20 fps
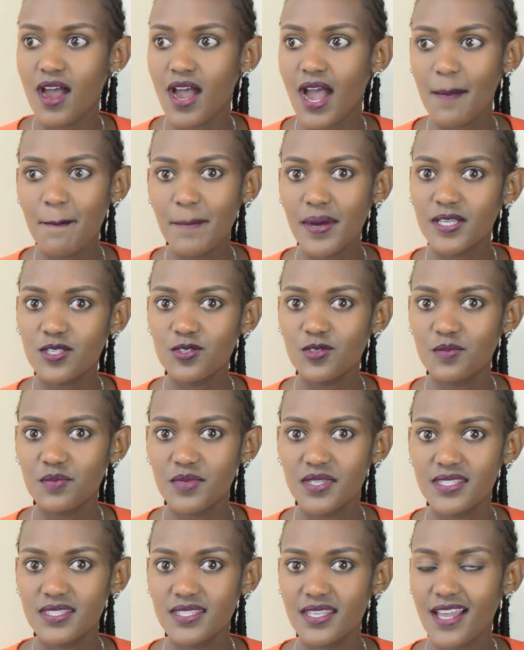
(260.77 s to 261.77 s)
a person
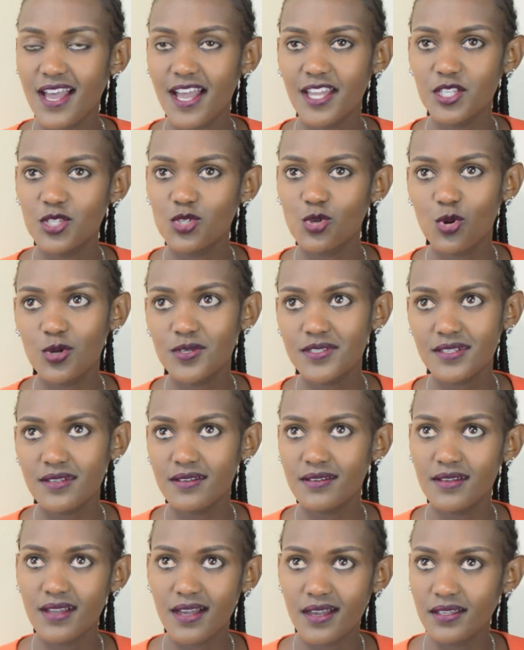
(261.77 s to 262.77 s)
may say I don't
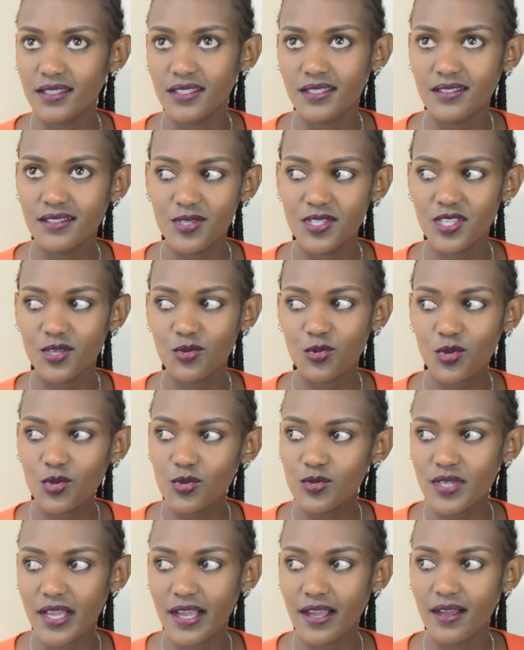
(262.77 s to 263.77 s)
like. In
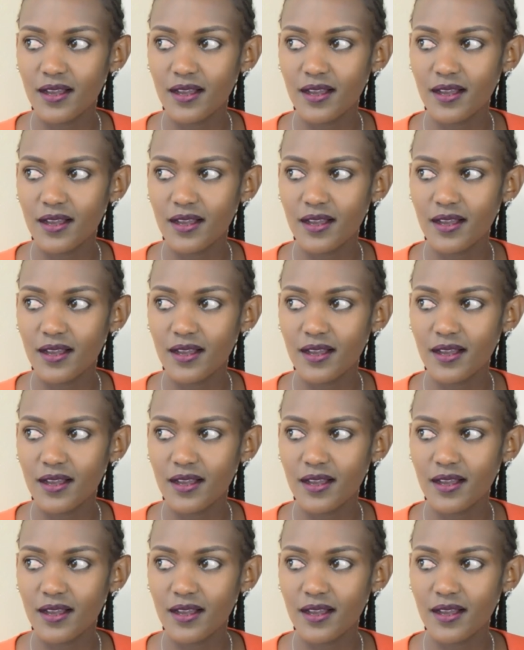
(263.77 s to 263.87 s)
Kikuyu,